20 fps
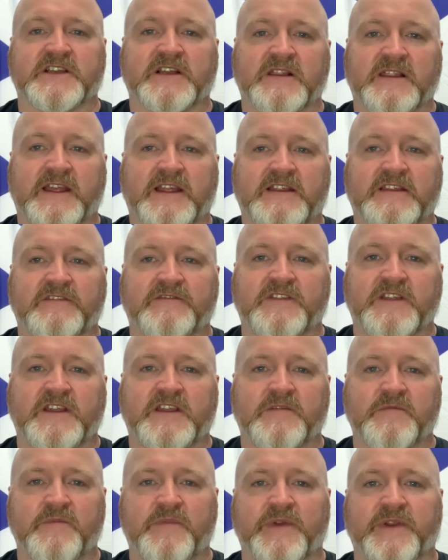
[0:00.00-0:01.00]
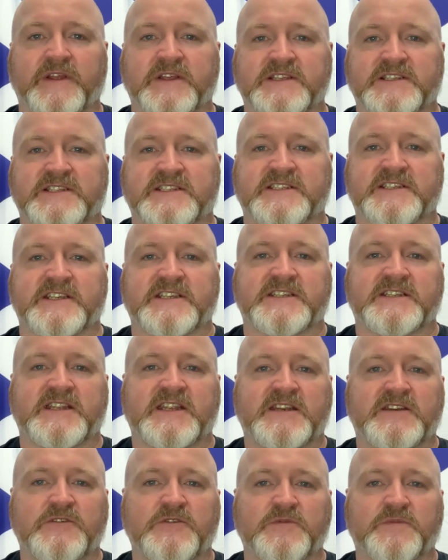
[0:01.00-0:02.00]
collectively comprised
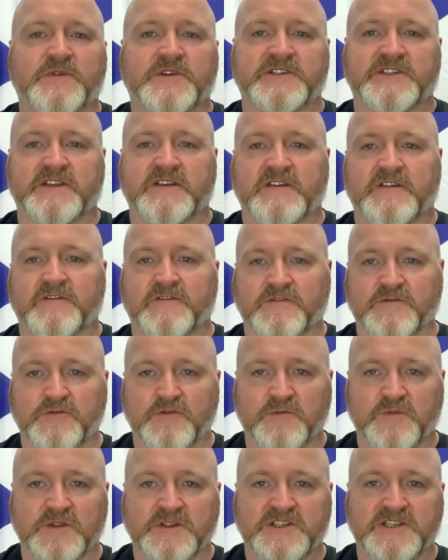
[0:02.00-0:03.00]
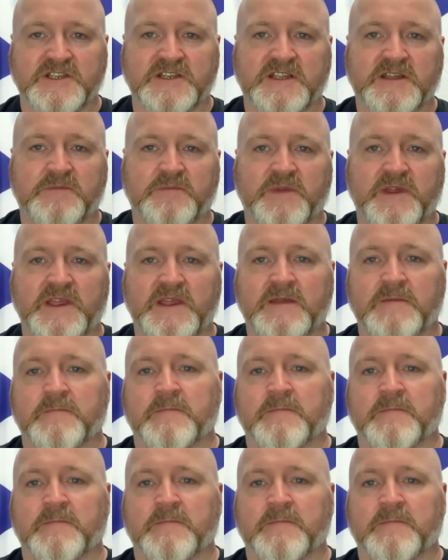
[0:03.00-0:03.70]
62% of global GDP.